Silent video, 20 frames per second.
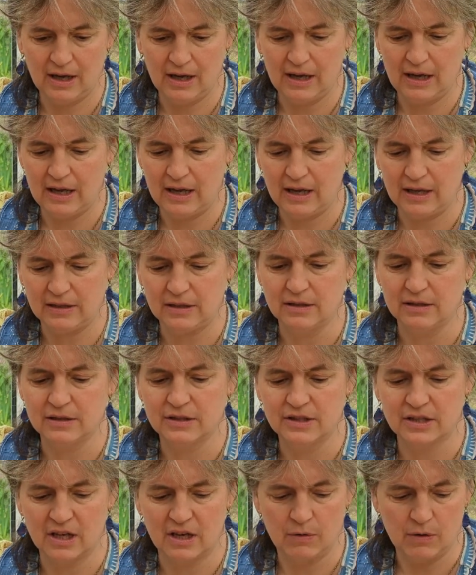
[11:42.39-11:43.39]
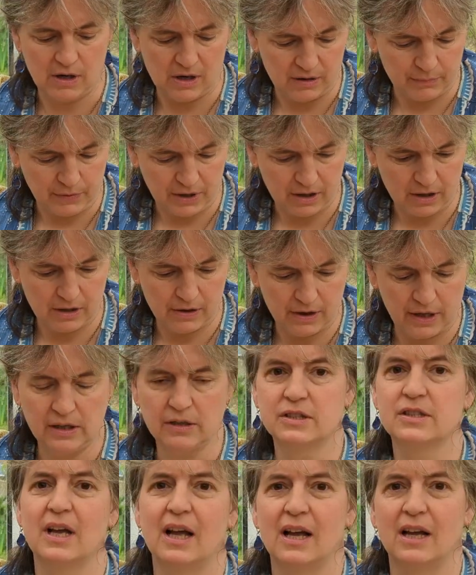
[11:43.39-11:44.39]
And so I'm going
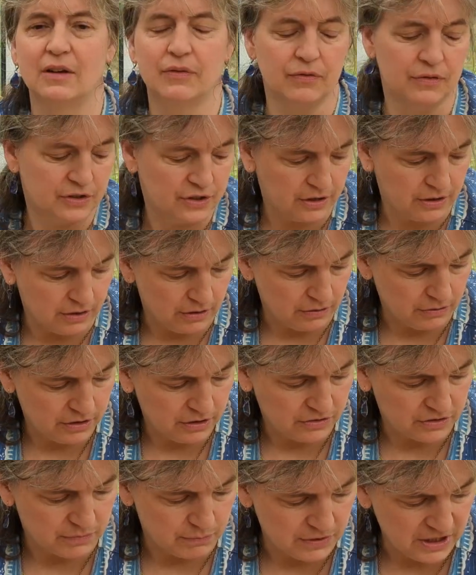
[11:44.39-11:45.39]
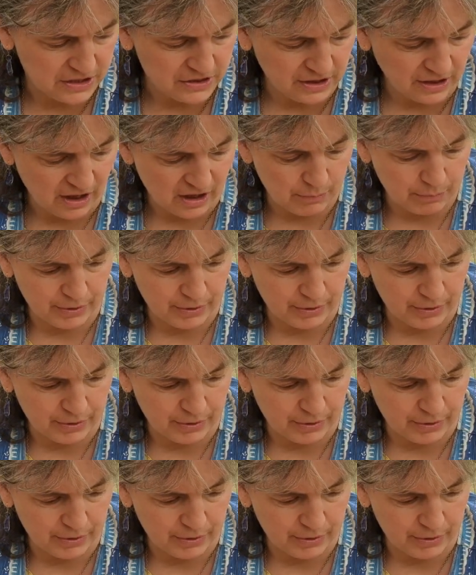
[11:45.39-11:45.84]
to have to do some knitting up,